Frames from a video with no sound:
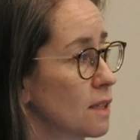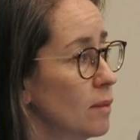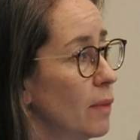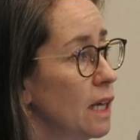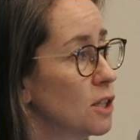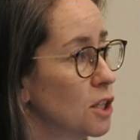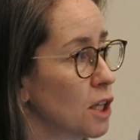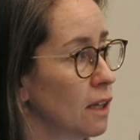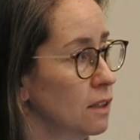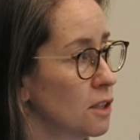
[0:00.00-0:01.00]
the major
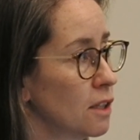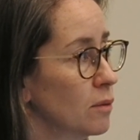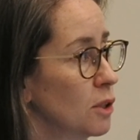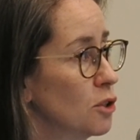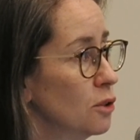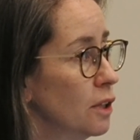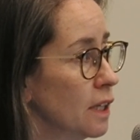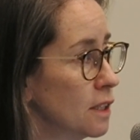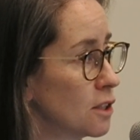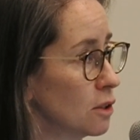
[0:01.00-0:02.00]
challenge that we do
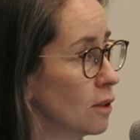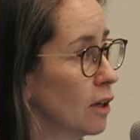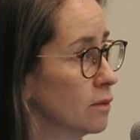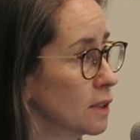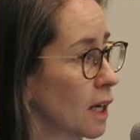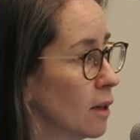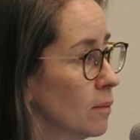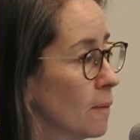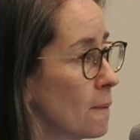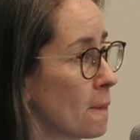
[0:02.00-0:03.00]
need to
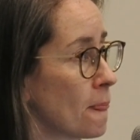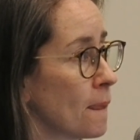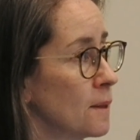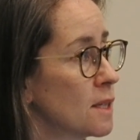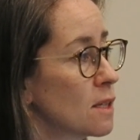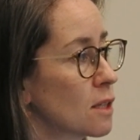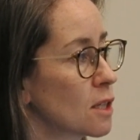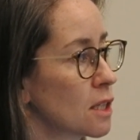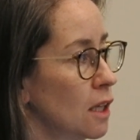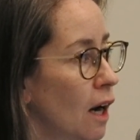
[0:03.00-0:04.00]
overcome. This is the
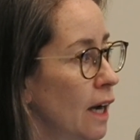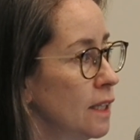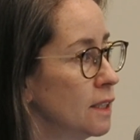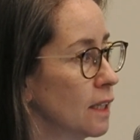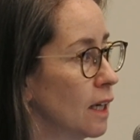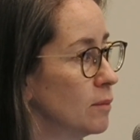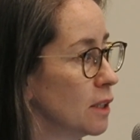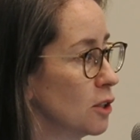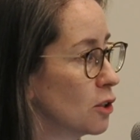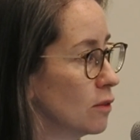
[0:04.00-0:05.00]
slide
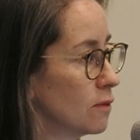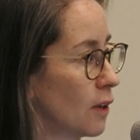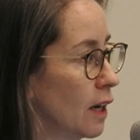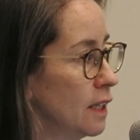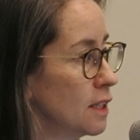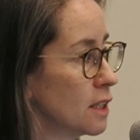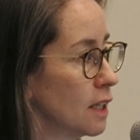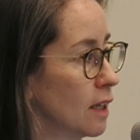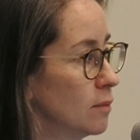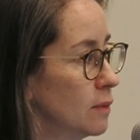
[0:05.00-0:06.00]
that you can find
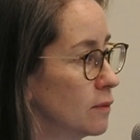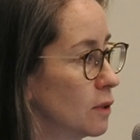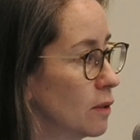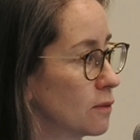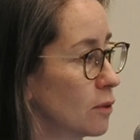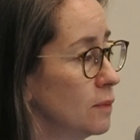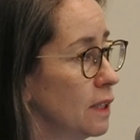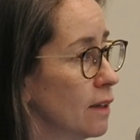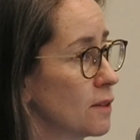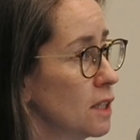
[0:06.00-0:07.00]
from the
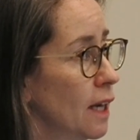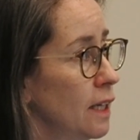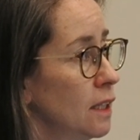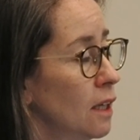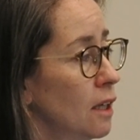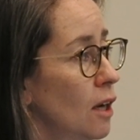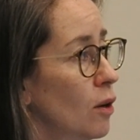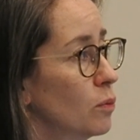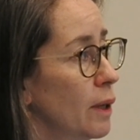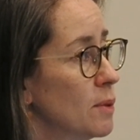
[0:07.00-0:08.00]
FDA
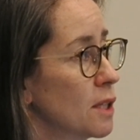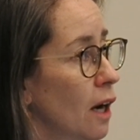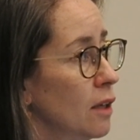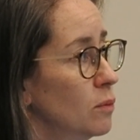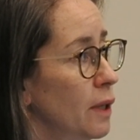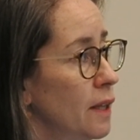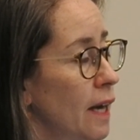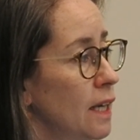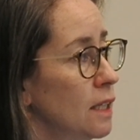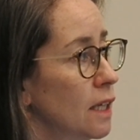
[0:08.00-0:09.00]
website, where
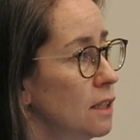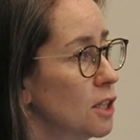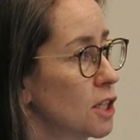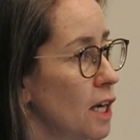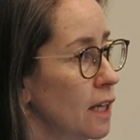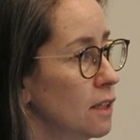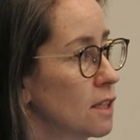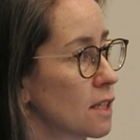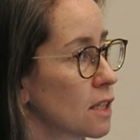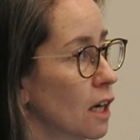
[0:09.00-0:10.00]
they initiated
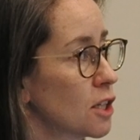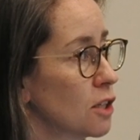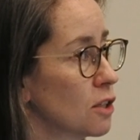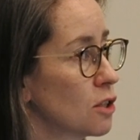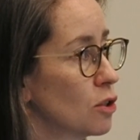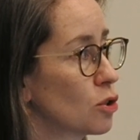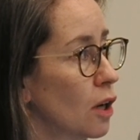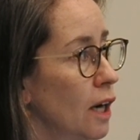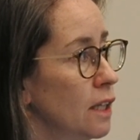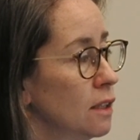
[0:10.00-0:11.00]
discussions to
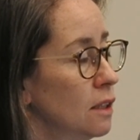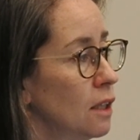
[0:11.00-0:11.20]
try and